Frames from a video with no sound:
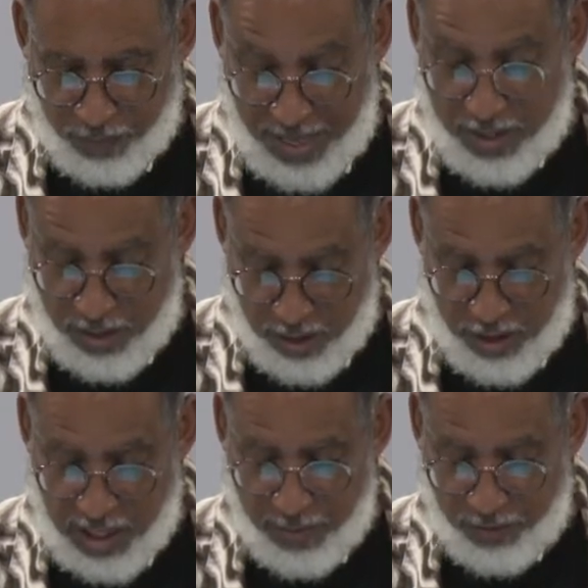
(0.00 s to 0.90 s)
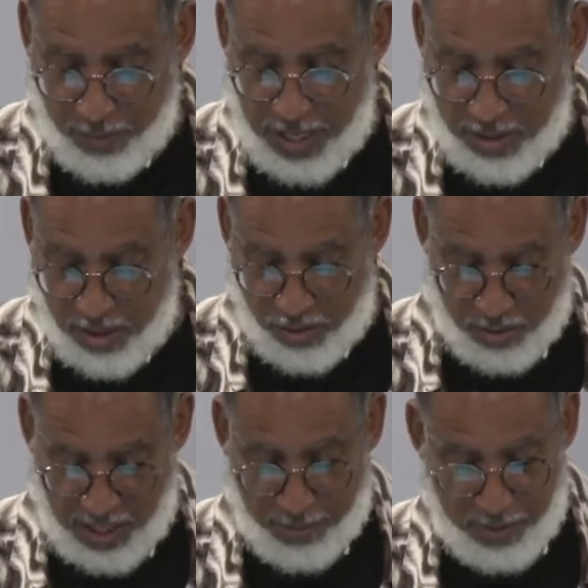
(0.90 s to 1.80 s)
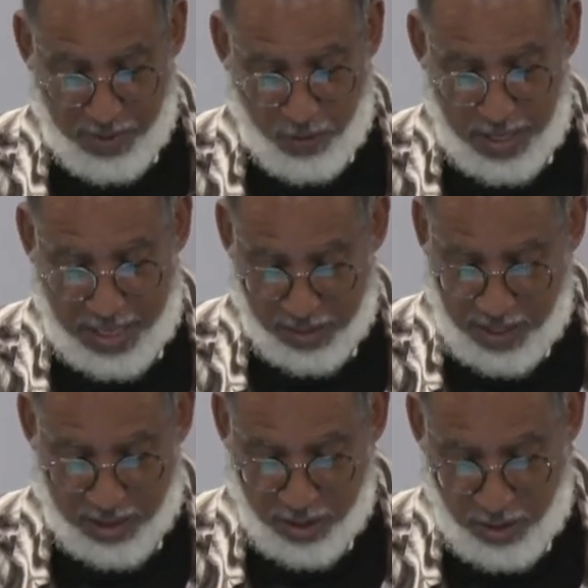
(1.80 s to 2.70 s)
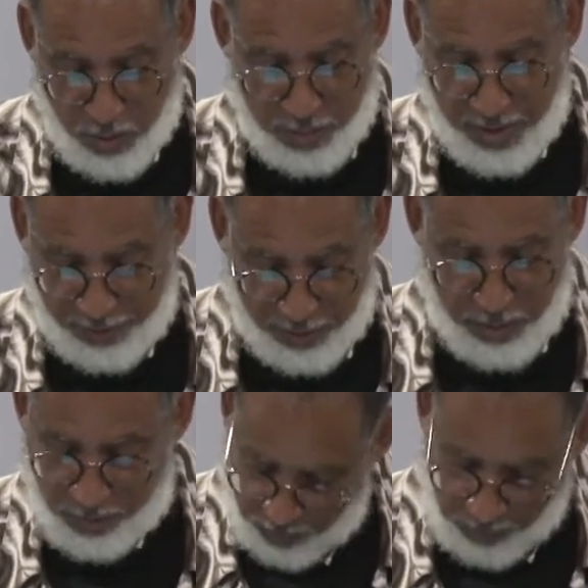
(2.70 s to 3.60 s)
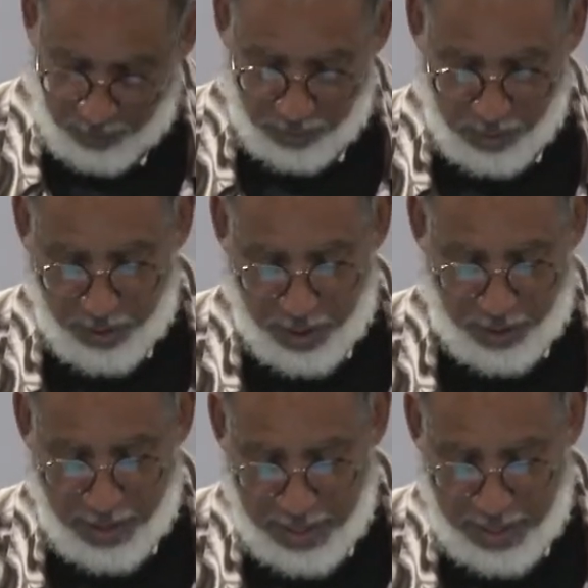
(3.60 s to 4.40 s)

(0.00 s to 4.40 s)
That's judgment from God. Since you claim to be wise, God said, You want to be a fool? Okay.